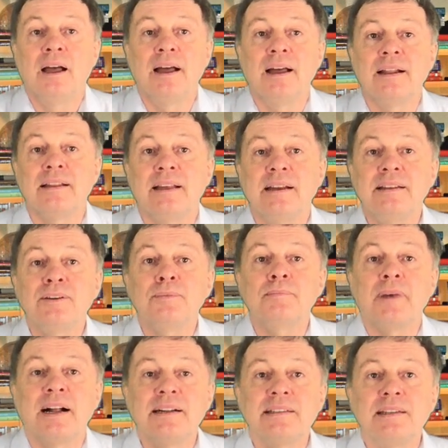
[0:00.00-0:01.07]
And then you
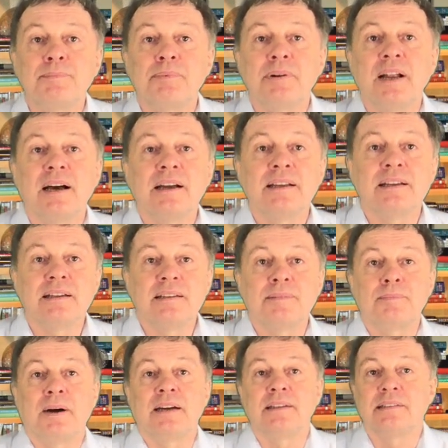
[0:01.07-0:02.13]
multiply it
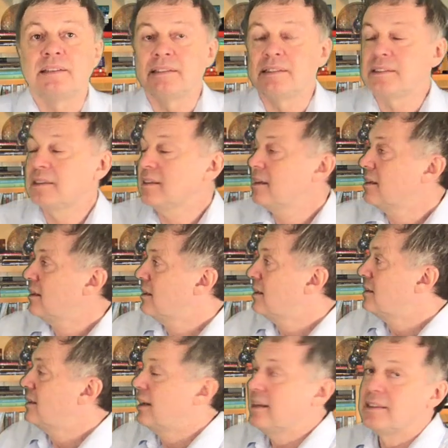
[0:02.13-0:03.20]
by this
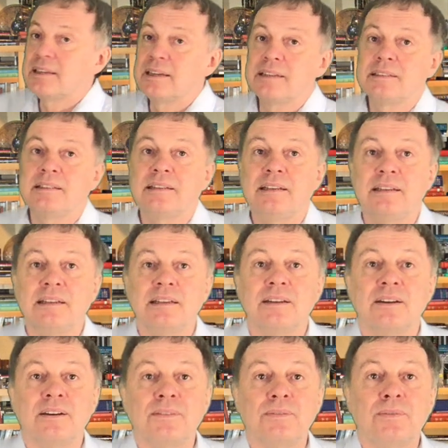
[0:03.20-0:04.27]
delta t
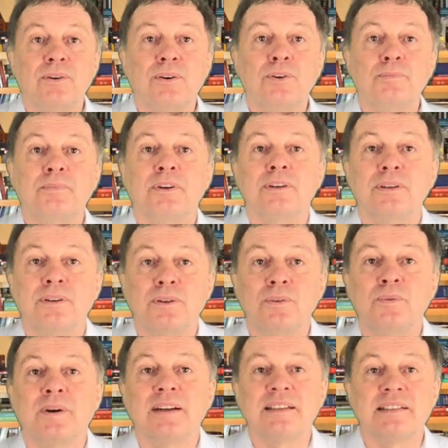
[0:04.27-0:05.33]
of zero point zero
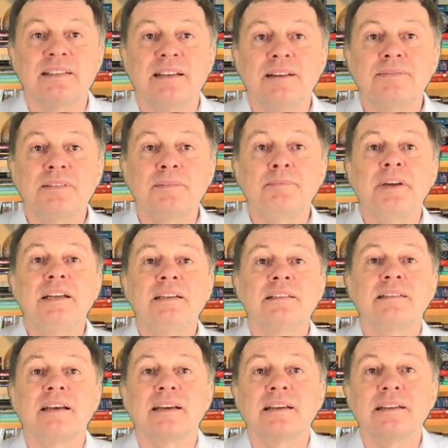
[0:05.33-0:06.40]
one seven
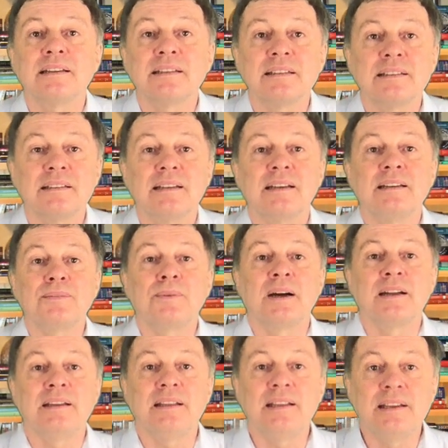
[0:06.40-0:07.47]
milliseconds in
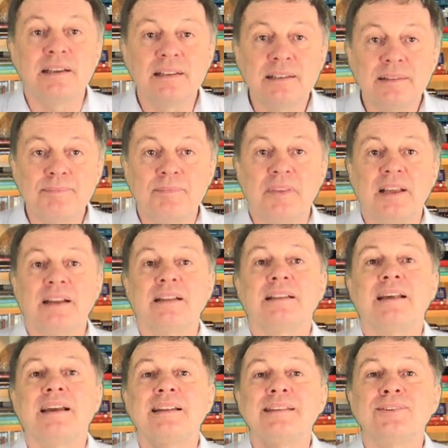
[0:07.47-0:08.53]
one year, and
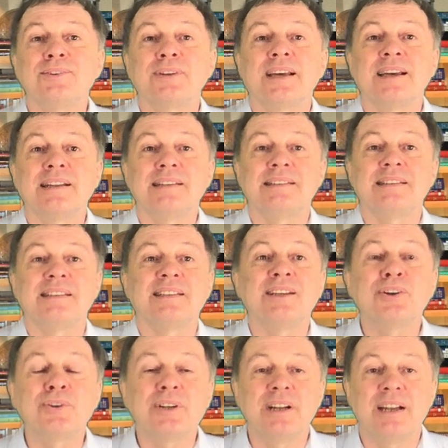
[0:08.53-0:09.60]
then you get the
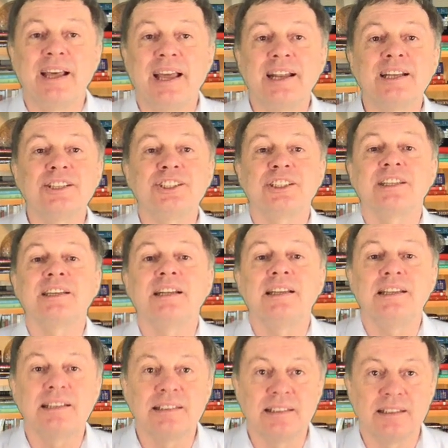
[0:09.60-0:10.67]
total energy
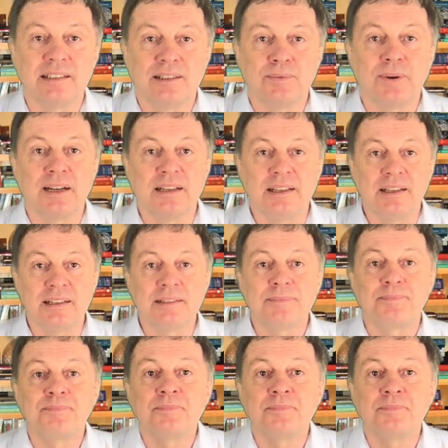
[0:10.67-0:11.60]
release in one year.